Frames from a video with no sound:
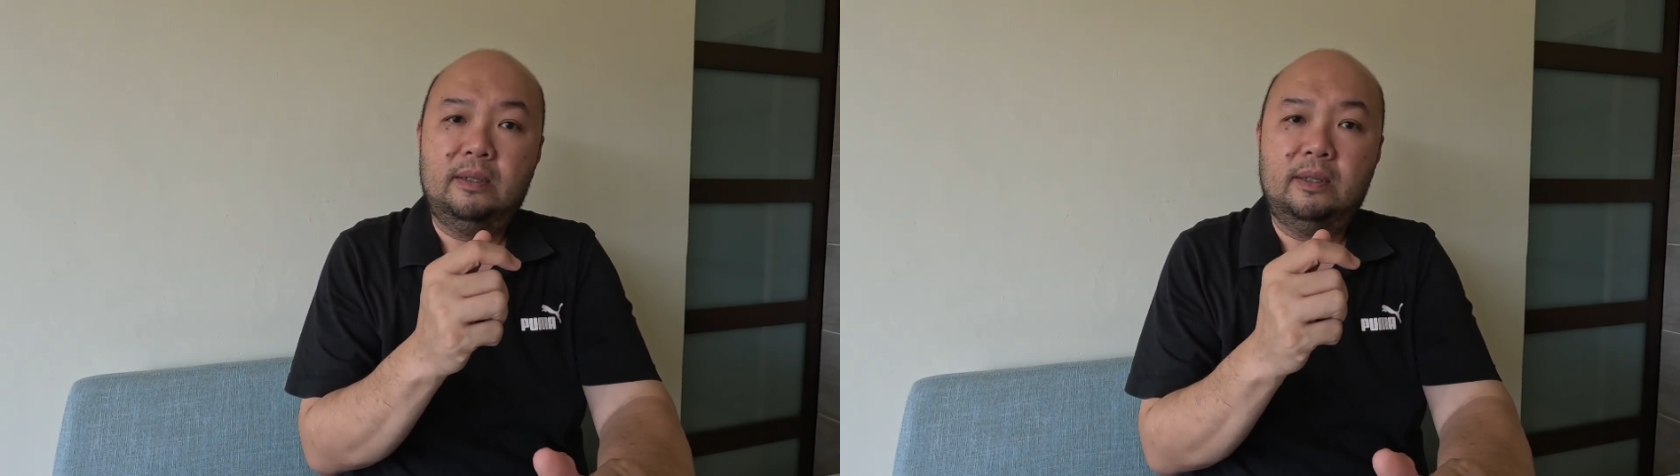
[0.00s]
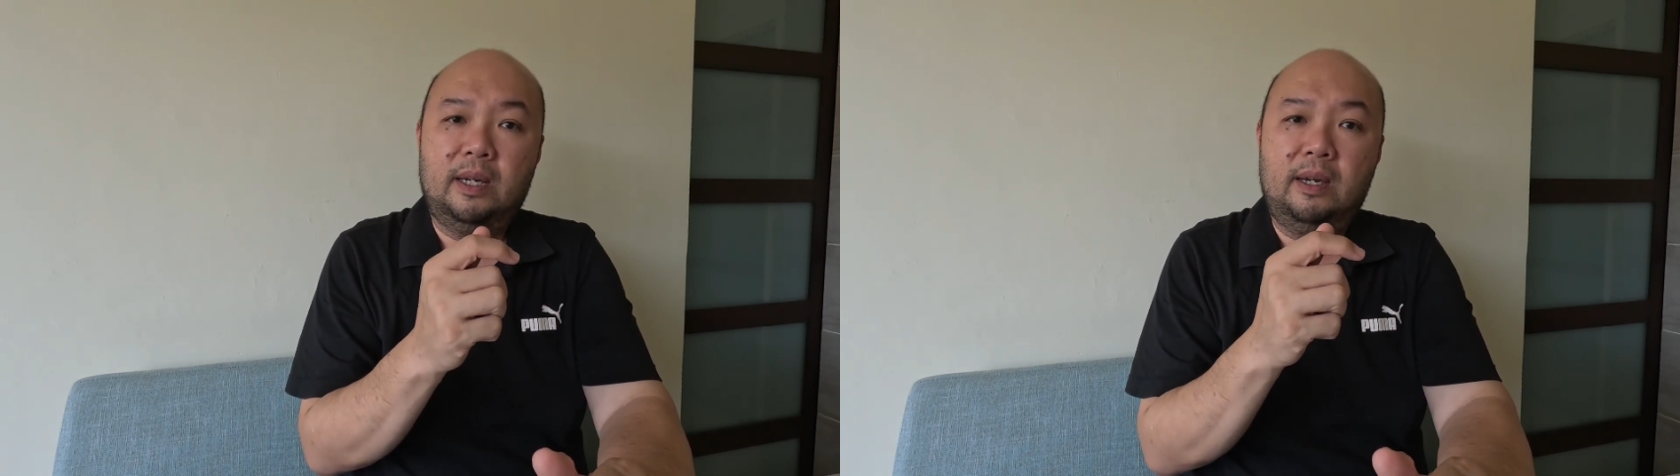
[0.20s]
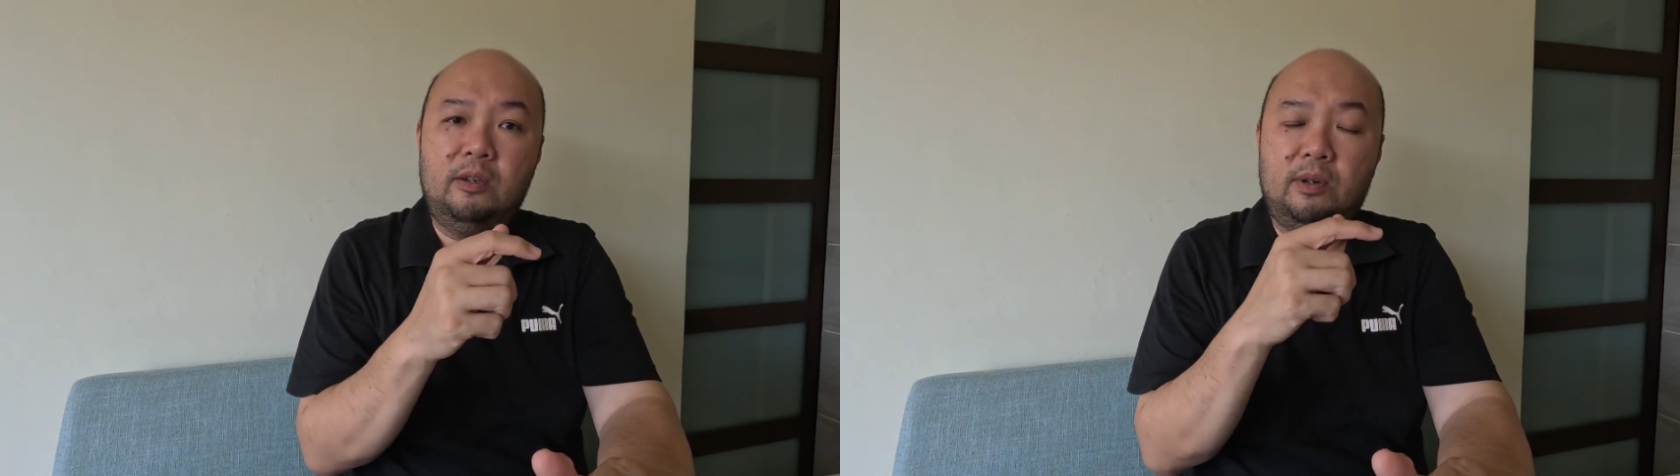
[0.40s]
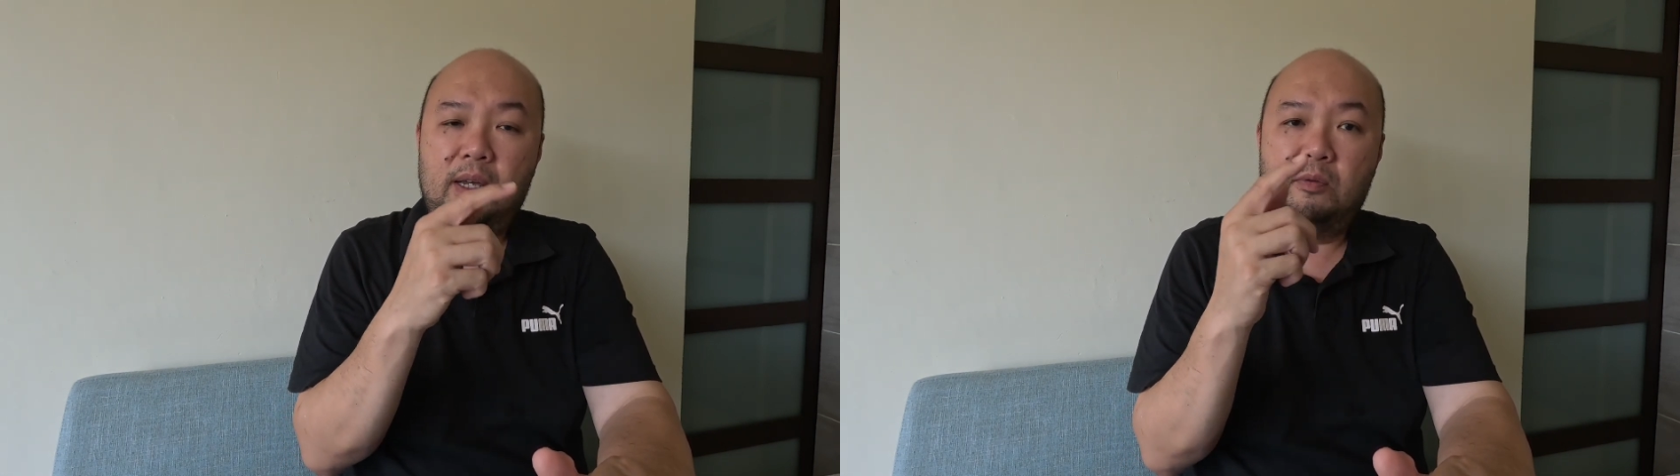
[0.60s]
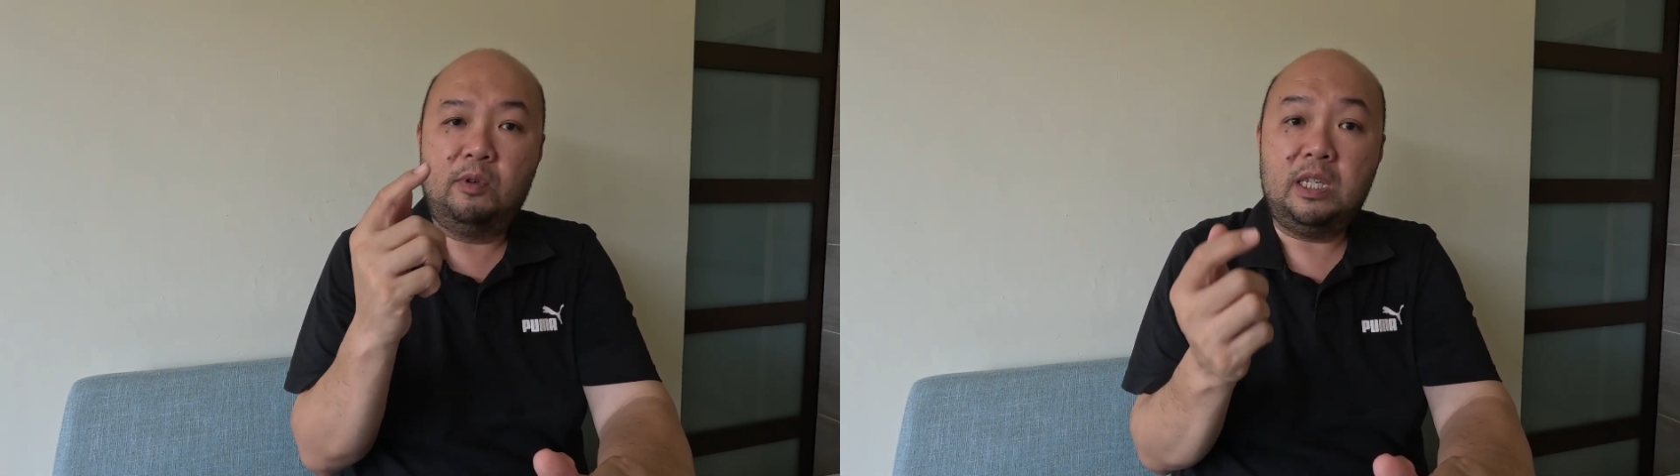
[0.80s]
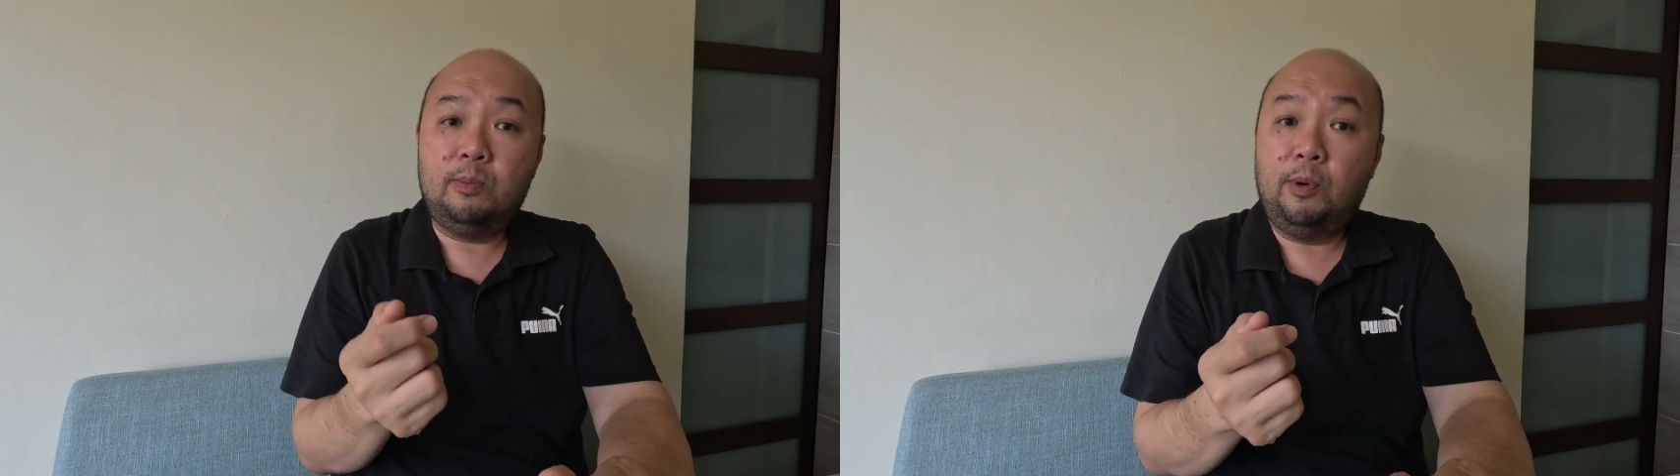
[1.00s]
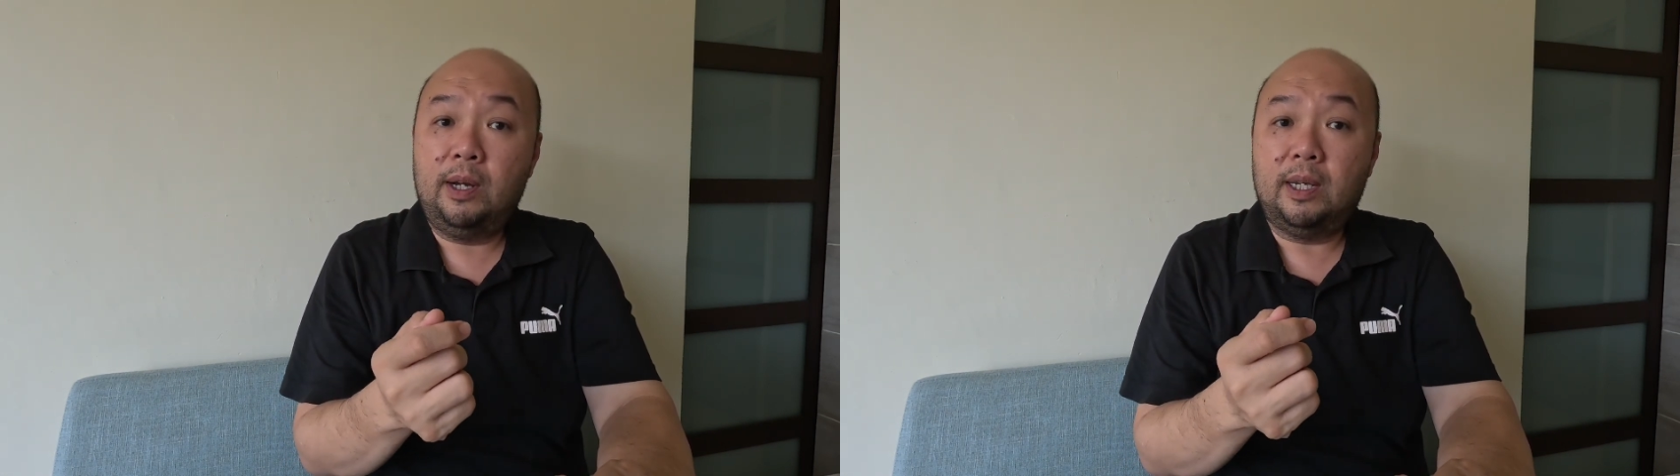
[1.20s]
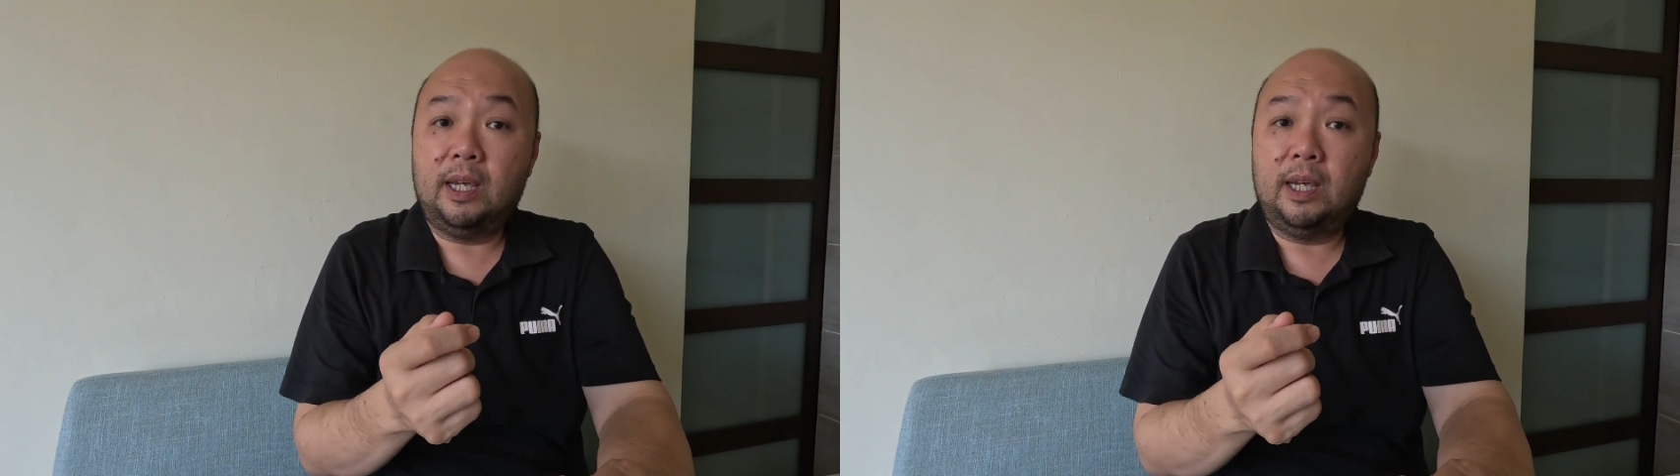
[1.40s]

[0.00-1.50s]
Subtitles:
okay, you can respray